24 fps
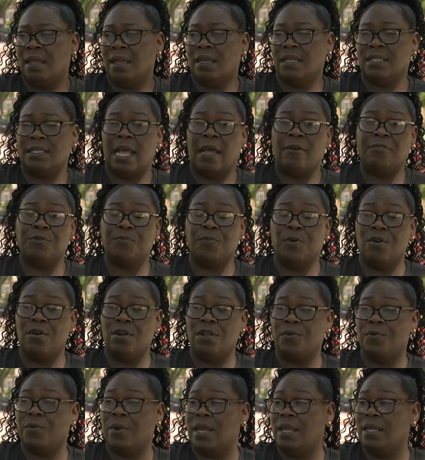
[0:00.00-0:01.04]
because I was
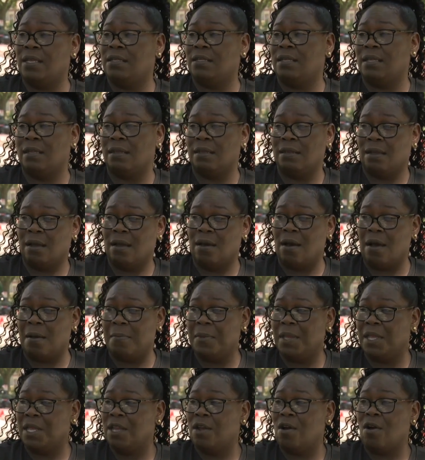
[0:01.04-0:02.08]
born and raised here.
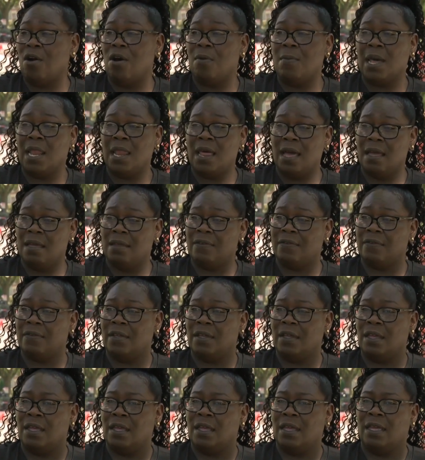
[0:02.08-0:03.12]
I've been here all my life,
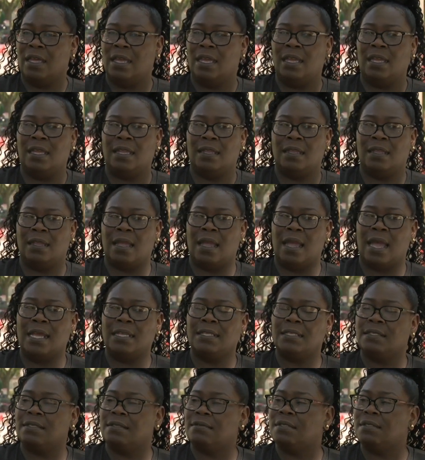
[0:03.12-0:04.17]
and
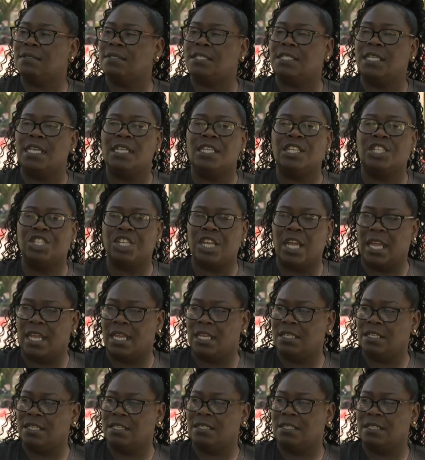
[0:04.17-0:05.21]
I see the
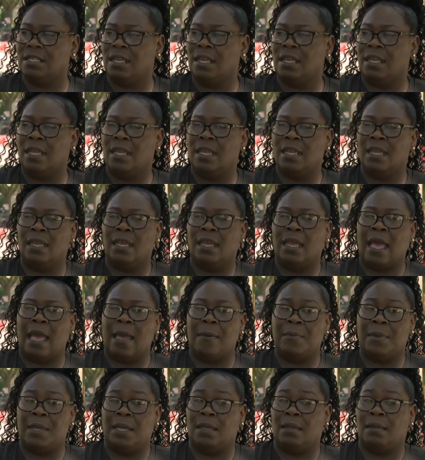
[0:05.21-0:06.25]
changes.
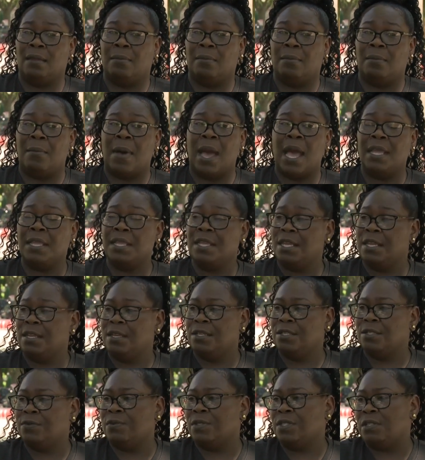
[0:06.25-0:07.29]
I mean, my
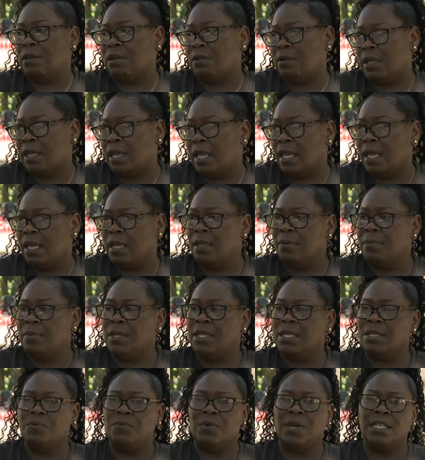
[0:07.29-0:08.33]
years was okay,
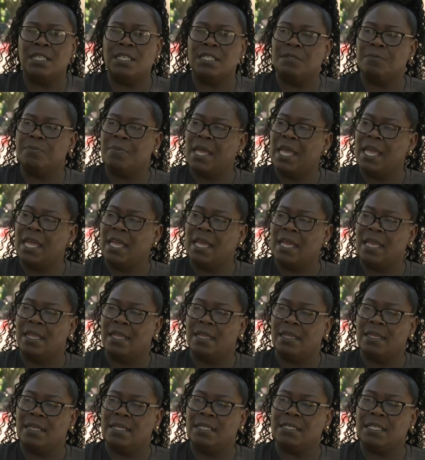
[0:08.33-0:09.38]
but it wasn't as
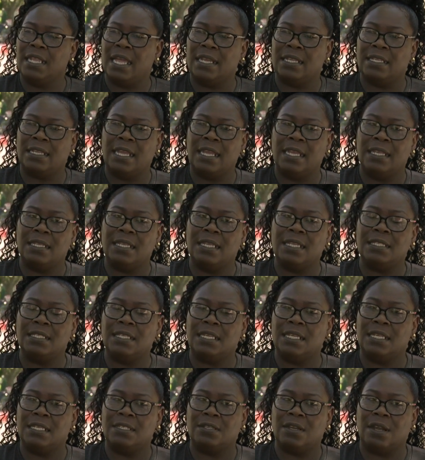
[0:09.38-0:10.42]
bad. It's like they,
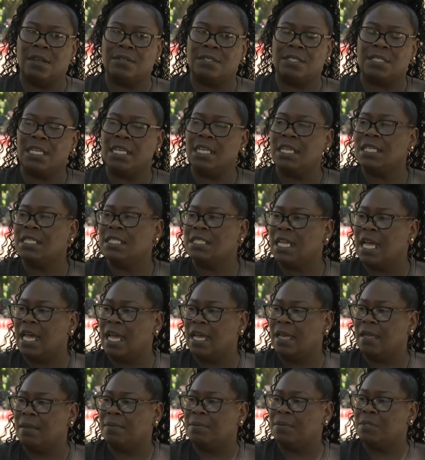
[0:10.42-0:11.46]
these kids are 10
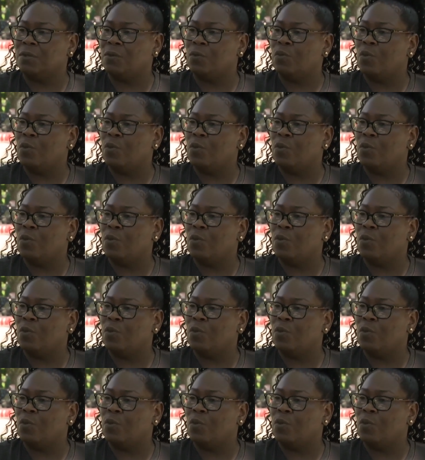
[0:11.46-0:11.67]
times